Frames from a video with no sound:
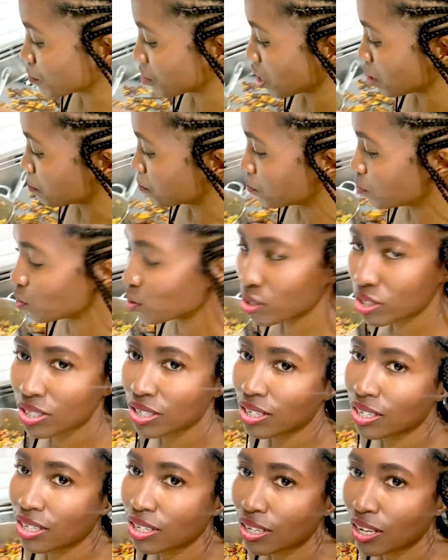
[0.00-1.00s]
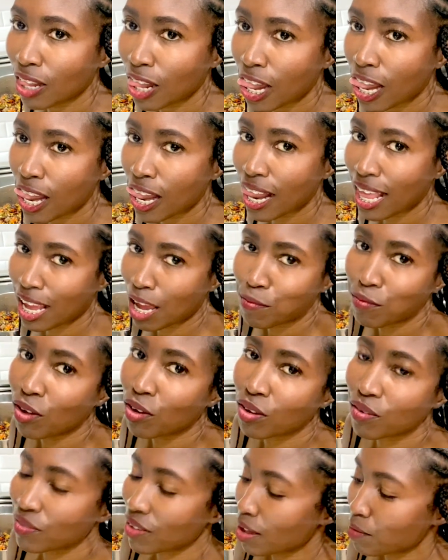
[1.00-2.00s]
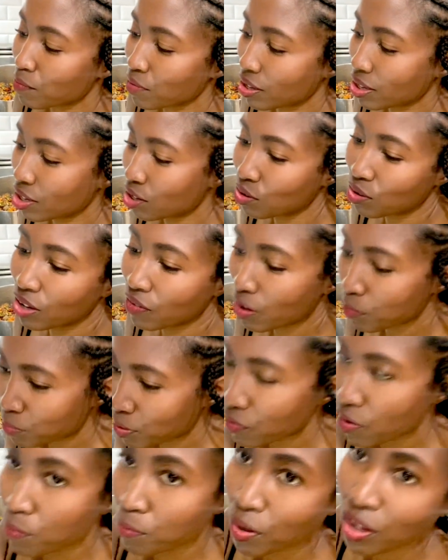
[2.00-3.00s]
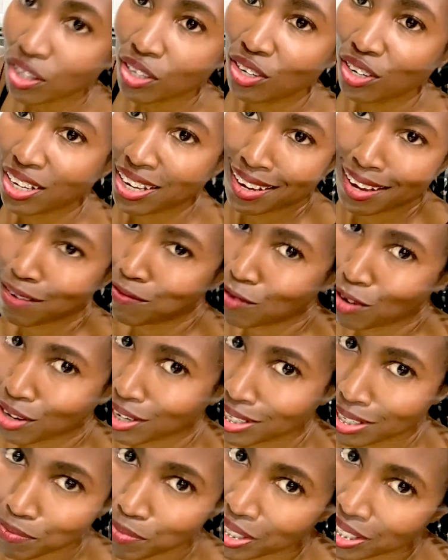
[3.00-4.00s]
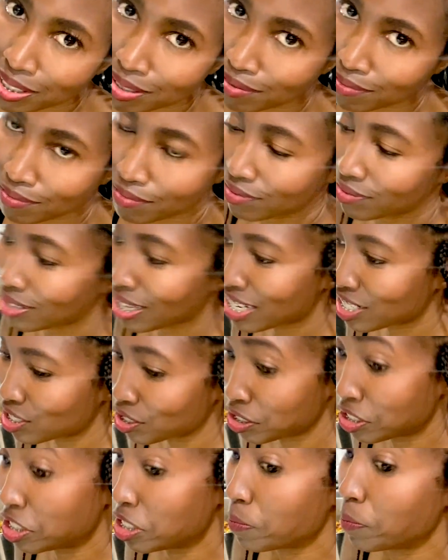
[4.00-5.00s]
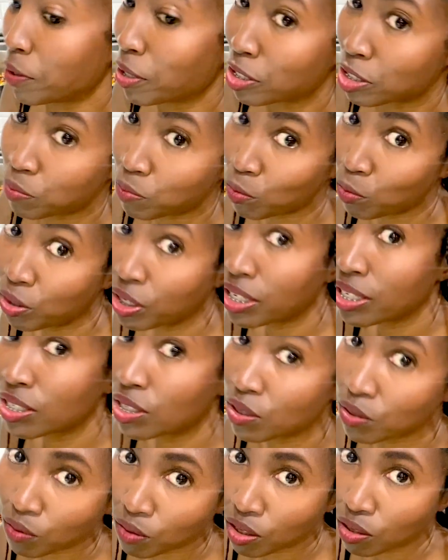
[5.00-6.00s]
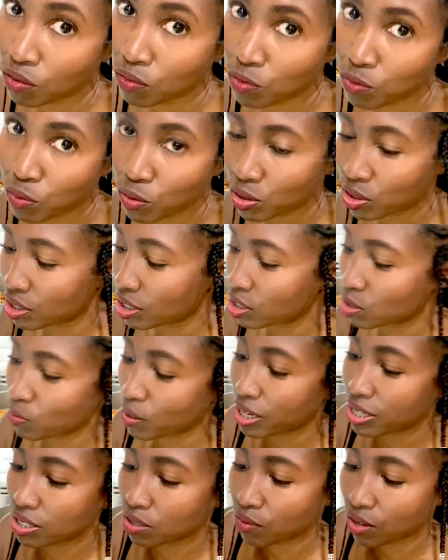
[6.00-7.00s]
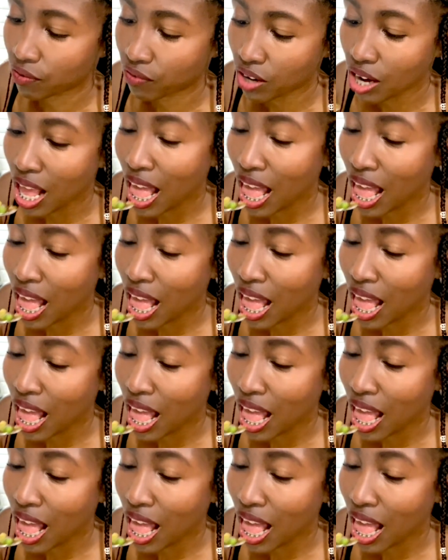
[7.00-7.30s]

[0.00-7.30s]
I put, like I'm not, you know, if I'm bulk cooking, I'm not gonna be like just dipping spoons in twice or whatever.